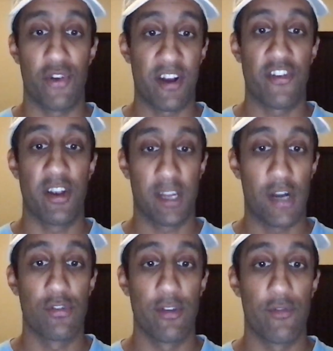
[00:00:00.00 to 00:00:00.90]
are actually
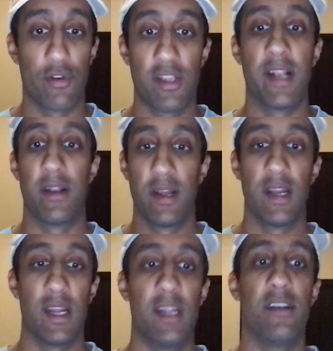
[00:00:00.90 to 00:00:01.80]
accounted for, then
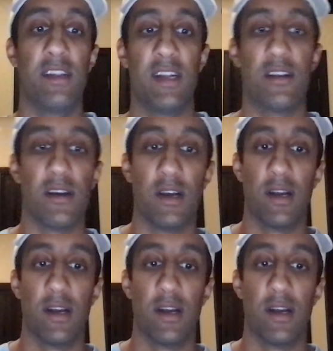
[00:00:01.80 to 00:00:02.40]
indeed